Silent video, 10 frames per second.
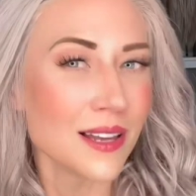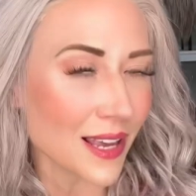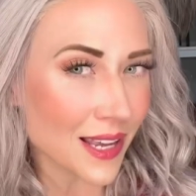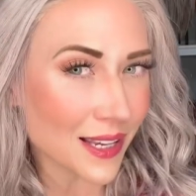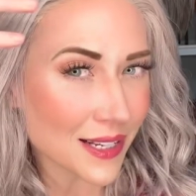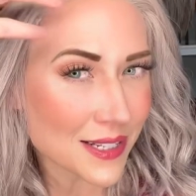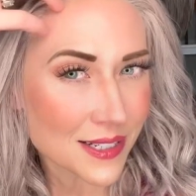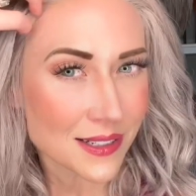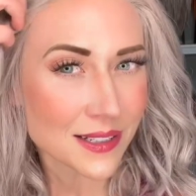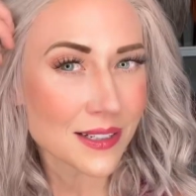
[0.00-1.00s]
And
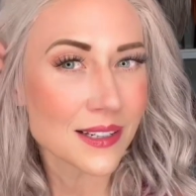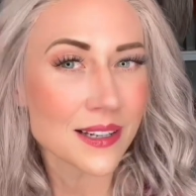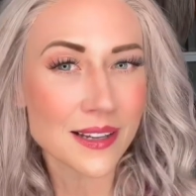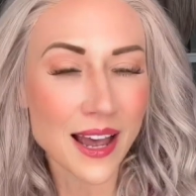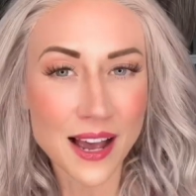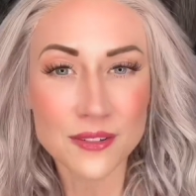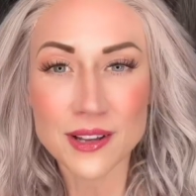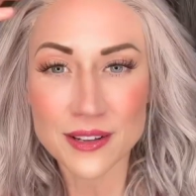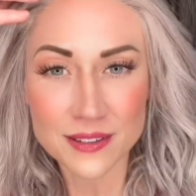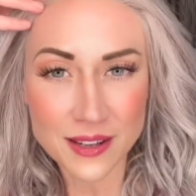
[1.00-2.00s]

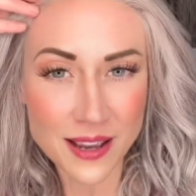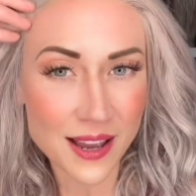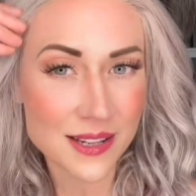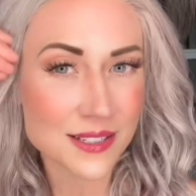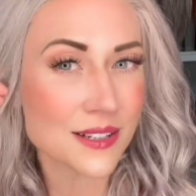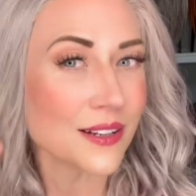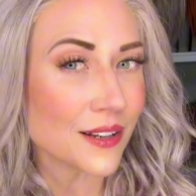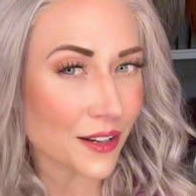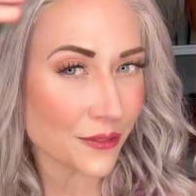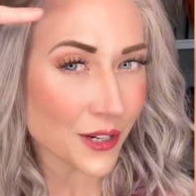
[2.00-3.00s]
Avalon has
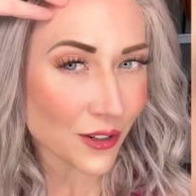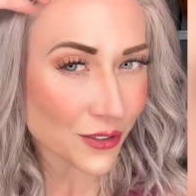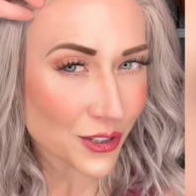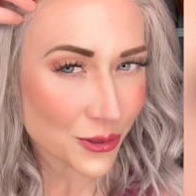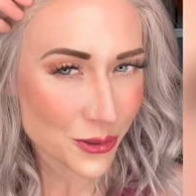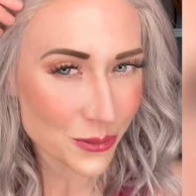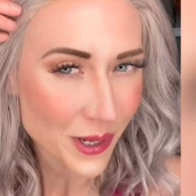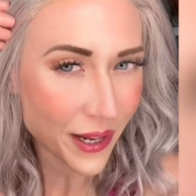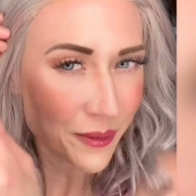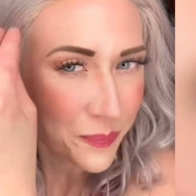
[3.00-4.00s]
enough hair to do
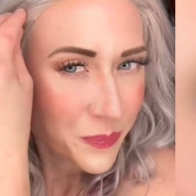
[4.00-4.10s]
that.